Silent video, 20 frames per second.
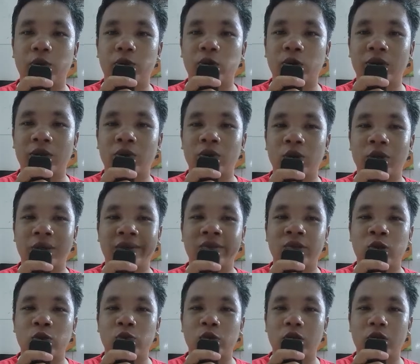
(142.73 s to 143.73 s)
his
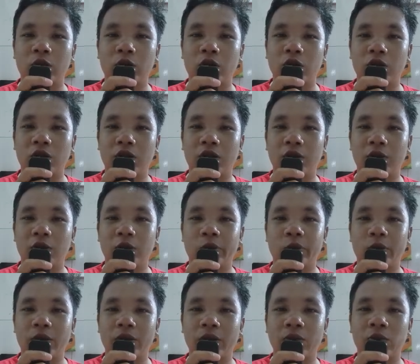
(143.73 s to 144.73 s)
sharp eyes fixed on a
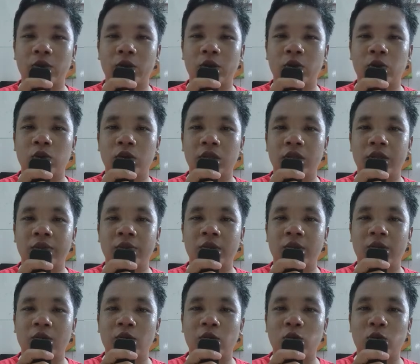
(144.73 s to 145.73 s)
dense area of
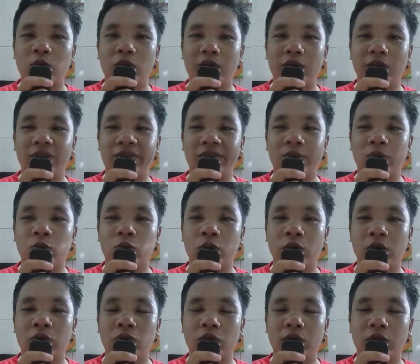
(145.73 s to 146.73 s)
brush.
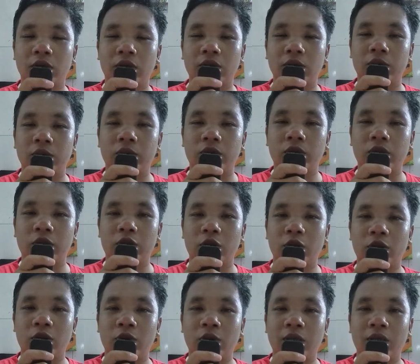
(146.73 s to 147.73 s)
Emma's
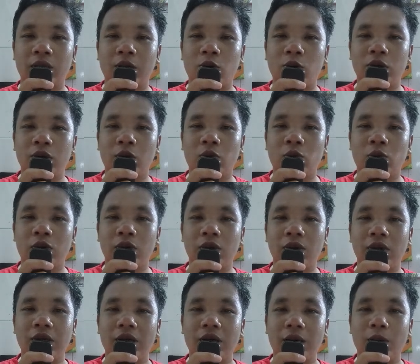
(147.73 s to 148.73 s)
intuition told her
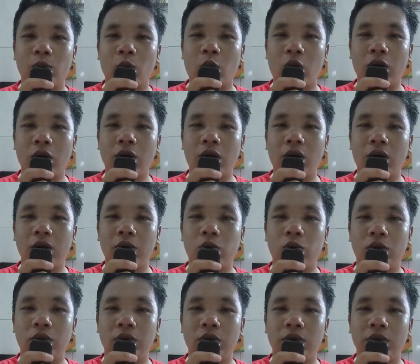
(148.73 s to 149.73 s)
something was wrong.
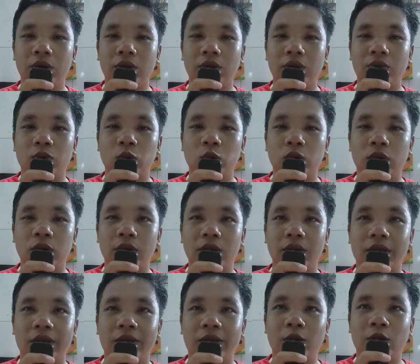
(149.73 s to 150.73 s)
"All
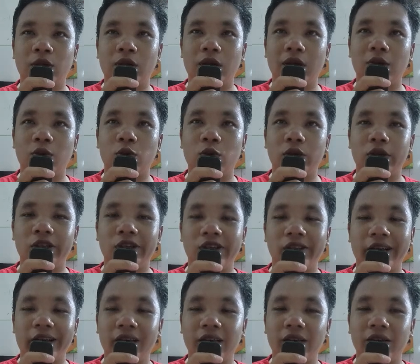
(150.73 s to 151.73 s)
right.
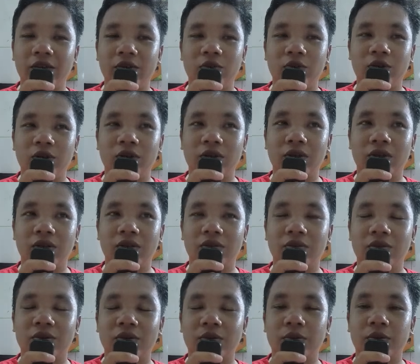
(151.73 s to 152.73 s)
Lead the way,"
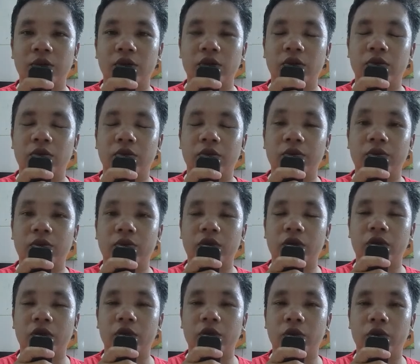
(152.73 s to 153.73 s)
she said.
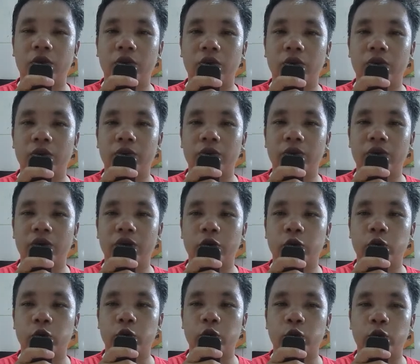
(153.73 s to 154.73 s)
And Scout quickly